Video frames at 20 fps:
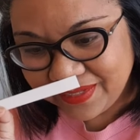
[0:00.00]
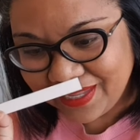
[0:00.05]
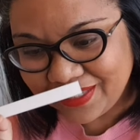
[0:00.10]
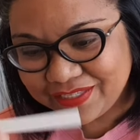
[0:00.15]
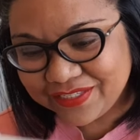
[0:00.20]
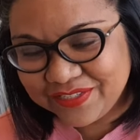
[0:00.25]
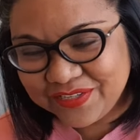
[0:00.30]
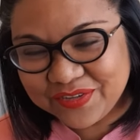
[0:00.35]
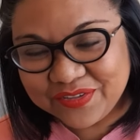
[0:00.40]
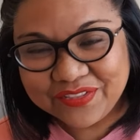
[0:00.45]

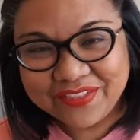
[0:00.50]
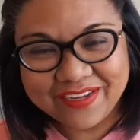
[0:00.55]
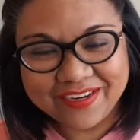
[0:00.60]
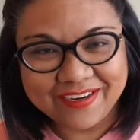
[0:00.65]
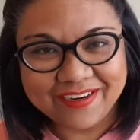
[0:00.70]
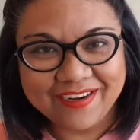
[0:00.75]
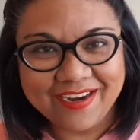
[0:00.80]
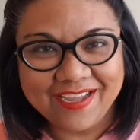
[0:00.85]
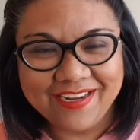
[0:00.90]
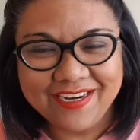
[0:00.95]
it's still
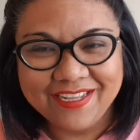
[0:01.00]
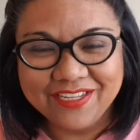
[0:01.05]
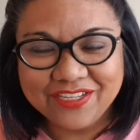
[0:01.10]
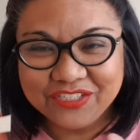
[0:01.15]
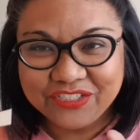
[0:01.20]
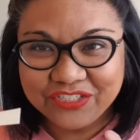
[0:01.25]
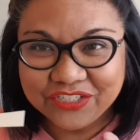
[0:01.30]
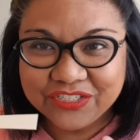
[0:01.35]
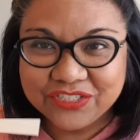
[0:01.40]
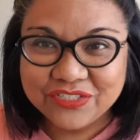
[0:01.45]
there and it
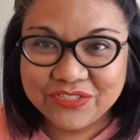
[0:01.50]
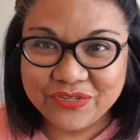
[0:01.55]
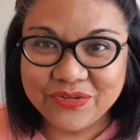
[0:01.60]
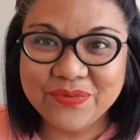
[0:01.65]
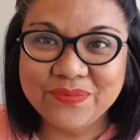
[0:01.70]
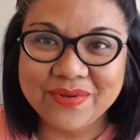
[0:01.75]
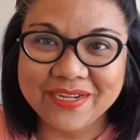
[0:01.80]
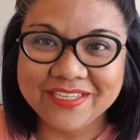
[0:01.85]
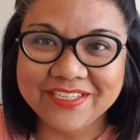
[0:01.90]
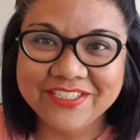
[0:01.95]
is just
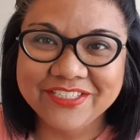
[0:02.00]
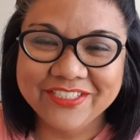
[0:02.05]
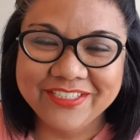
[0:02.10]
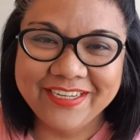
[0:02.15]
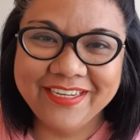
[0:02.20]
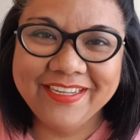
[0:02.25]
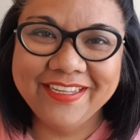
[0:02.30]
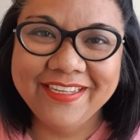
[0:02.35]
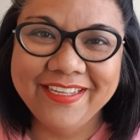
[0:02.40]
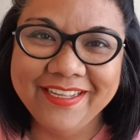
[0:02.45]
too much.
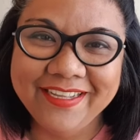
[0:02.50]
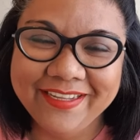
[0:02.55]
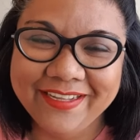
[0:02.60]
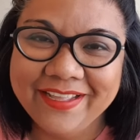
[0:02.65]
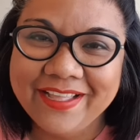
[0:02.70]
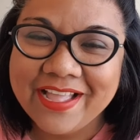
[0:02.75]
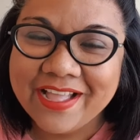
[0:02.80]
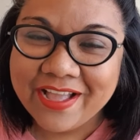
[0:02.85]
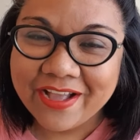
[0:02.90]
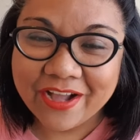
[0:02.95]

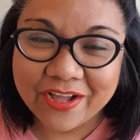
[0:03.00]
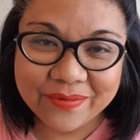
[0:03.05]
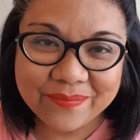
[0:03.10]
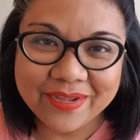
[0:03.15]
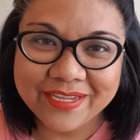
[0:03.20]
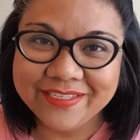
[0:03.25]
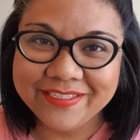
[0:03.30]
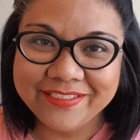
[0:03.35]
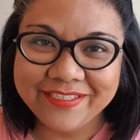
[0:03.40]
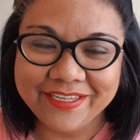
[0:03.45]
On
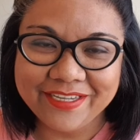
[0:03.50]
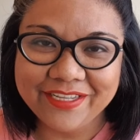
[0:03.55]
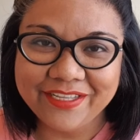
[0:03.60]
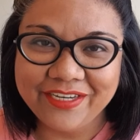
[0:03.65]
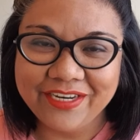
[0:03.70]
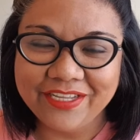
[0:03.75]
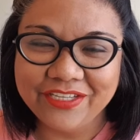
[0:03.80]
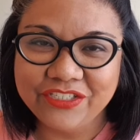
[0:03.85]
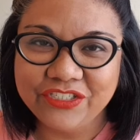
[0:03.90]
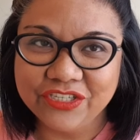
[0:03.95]
my
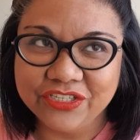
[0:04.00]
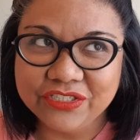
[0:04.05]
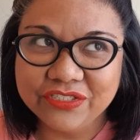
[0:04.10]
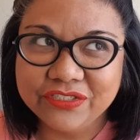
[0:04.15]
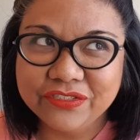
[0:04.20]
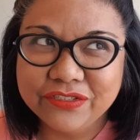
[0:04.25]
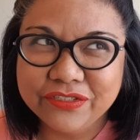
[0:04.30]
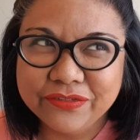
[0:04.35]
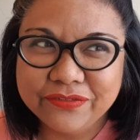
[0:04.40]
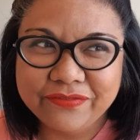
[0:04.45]
skin, it
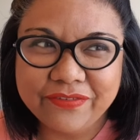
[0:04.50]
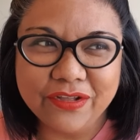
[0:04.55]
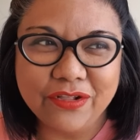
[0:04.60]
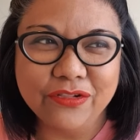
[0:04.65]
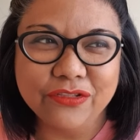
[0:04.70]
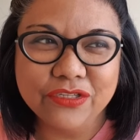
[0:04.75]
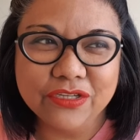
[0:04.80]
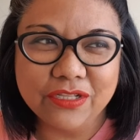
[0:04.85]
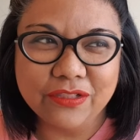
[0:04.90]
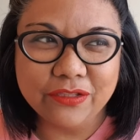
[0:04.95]
just
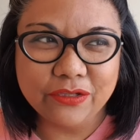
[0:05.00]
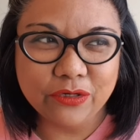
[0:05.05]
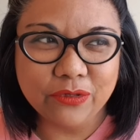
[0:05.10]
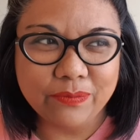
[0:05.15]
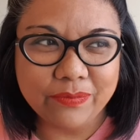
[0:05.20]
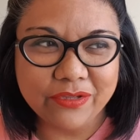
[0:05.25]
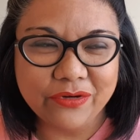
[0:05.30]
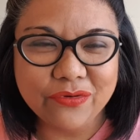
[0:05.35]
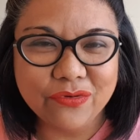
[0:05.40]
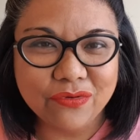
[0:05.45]
felt a little
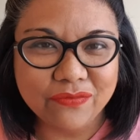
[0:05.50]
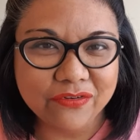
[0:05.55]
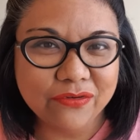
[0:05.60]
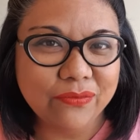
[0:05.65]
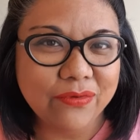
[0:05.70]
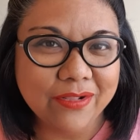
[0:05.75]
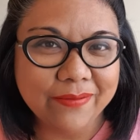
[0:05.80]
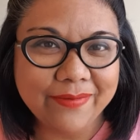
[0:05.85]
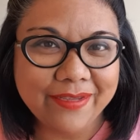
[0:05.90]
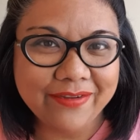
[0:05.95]
bit
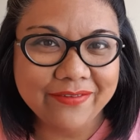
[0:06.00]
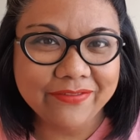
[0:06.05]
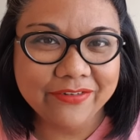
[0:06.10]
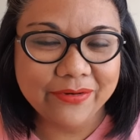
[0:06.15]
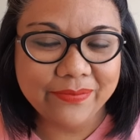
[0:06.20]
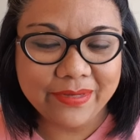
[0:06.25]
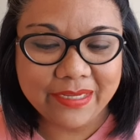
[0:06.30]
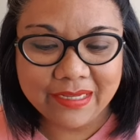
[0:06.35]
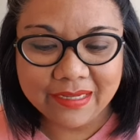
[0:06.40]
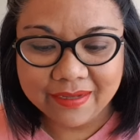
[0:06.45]
overwhelming
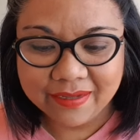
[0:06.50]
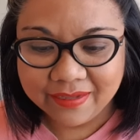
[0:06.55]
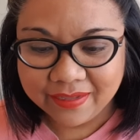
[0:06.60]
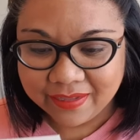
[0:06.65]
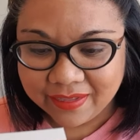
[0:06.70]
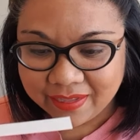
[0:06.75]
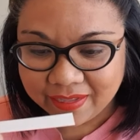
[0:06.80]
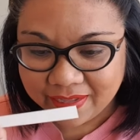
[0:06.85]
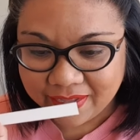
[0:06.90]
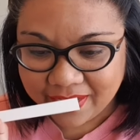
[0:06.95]
for me.
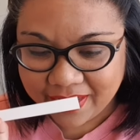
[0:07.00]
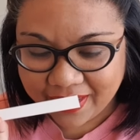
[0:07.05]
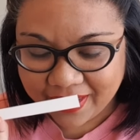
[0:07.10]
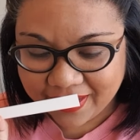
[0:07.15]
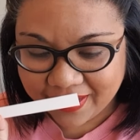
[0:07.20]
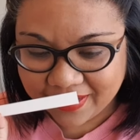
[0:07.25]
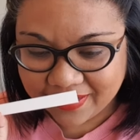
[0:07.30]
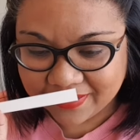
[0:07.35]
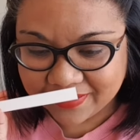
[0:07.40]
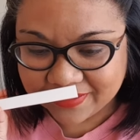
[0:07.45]

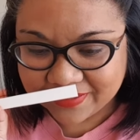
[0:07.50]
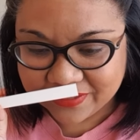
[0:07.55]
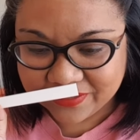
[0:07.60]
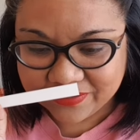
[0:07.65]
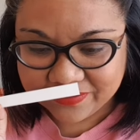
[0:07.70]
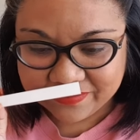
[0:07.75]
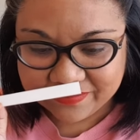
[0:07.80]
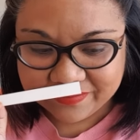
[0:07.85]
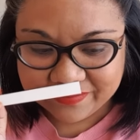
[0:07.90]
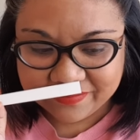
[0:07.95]
And
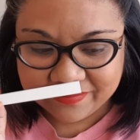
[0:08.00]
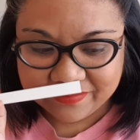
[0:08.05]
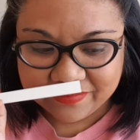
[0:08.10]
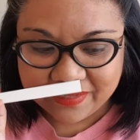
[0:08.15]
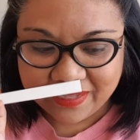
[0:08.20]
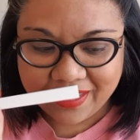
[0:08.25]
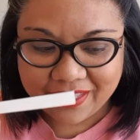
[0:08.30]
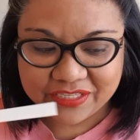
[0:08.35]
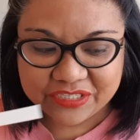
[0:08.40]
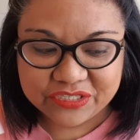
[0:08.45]

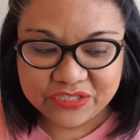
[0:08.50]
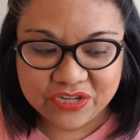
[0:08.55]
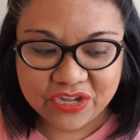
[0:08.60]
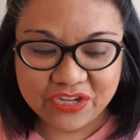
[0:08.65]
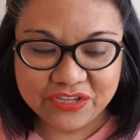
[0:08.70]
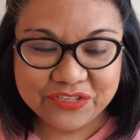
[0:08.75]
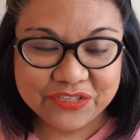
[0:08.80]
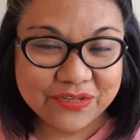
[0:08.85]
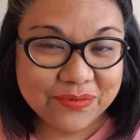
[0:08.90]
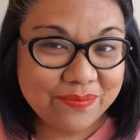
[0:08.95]
it's
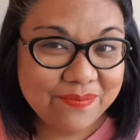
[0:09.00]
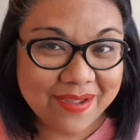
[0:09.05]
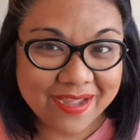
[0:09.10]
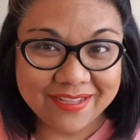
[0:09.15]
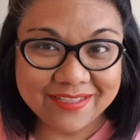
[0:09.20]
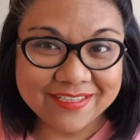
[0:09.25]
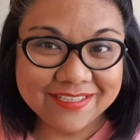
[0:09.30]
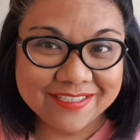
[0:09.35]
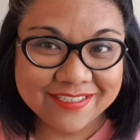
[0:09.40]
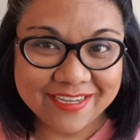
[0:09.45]
not a
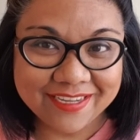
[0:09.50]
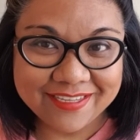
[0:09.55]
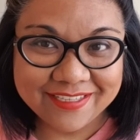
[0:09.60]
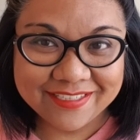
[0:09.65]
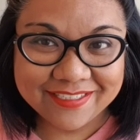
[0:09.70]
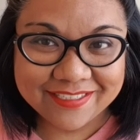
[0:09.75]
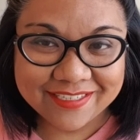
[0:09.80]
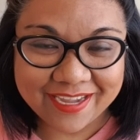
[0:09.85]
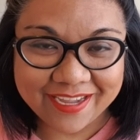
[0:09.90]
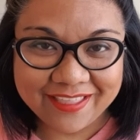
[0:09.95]
bad
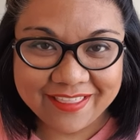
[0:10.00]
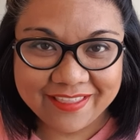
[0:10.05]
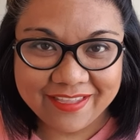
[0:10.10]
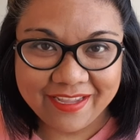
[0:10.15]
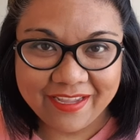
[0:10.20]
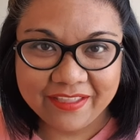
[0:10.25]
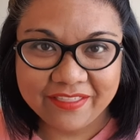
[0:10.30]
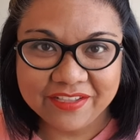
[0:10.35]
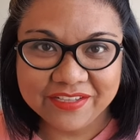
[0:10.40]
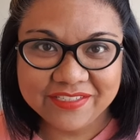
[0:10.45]
scent. I
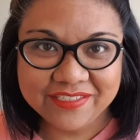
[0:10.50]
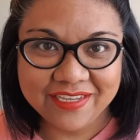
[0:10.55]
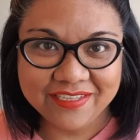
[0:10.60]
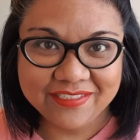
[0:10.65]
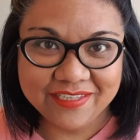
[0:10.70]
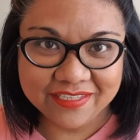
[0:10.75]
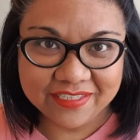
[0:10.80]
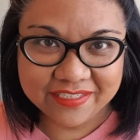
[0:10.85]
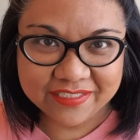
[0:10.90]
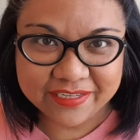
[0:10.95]
think the
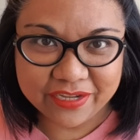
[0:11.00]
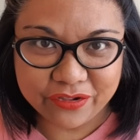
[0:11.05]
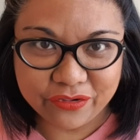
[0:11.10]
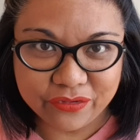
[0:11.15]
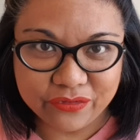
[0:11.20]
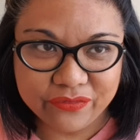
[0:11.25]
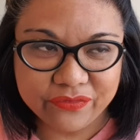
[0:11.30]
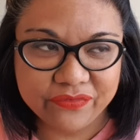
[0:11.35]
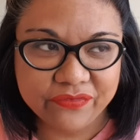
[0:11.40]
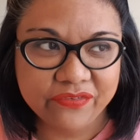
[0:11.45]
scent
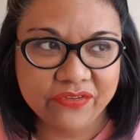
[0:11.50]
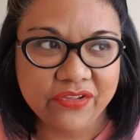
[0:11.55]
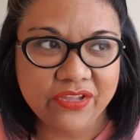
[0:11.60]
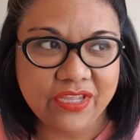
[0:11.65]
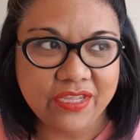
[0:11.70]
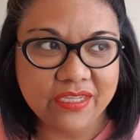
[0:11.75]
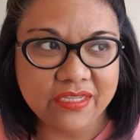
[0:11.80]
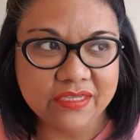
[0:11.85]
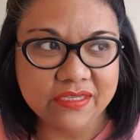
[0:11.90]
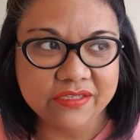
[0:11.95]
itself
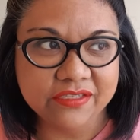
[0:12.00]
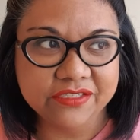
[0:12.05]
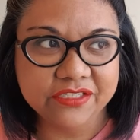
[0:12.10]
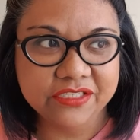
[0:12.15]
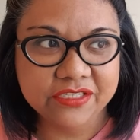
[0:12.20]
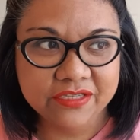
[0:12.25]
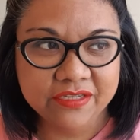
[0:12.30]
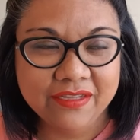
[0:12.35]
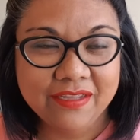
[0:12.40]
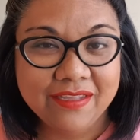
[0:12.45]

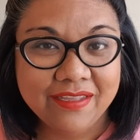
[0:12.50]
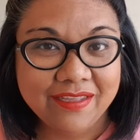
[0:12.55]
is